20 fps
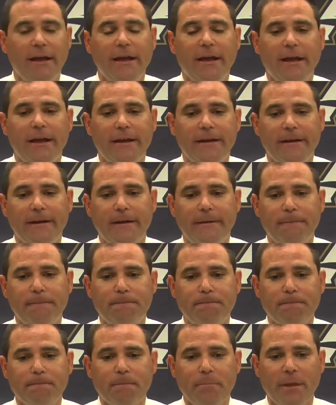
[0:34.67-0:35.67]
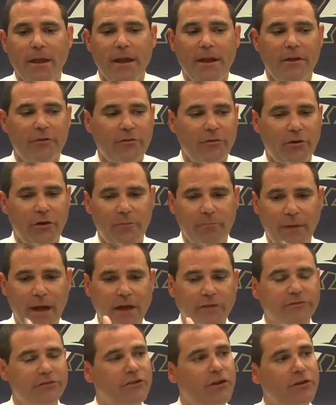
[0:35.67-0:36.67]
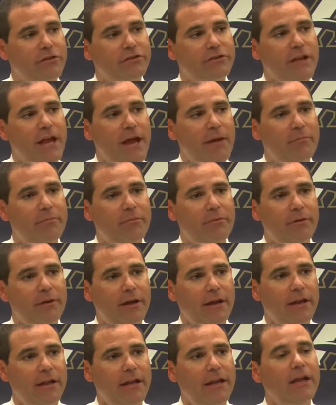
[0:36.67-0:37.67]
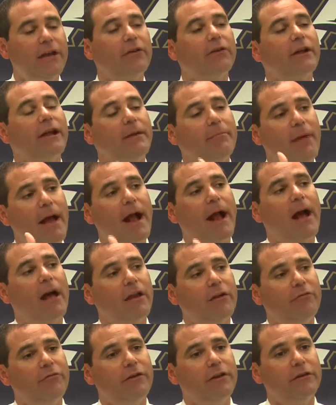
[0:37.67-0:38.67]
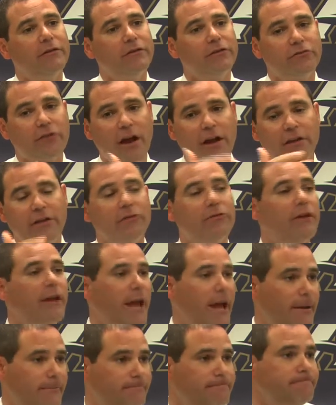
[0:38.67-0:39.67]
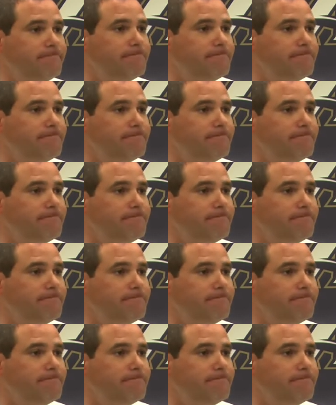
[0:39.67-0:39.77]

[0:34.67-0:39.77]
and I saw a bounce in our step and eager to get back on the field and try to do it again.